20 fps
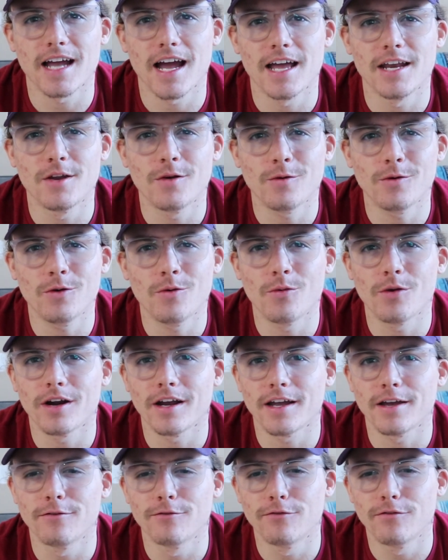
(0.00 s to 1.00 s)
I don't know where I
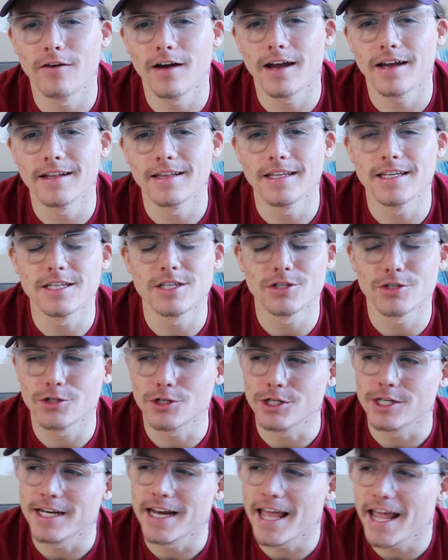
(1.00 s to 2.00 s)
can find these
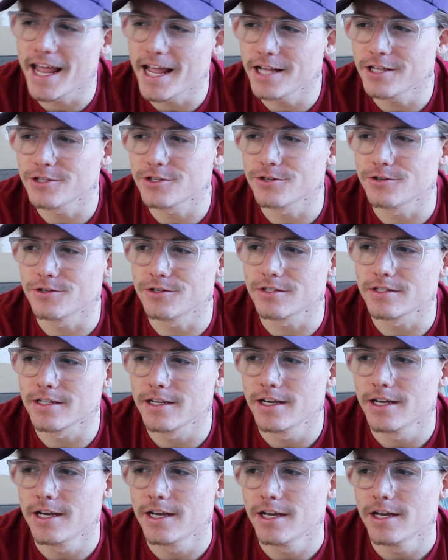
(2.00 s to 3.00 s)
certain answers
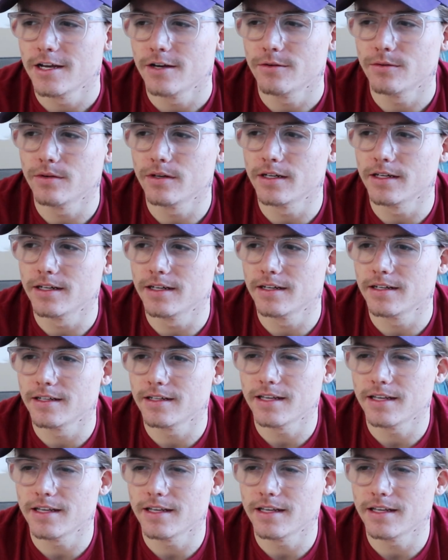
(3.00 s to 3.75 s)
when,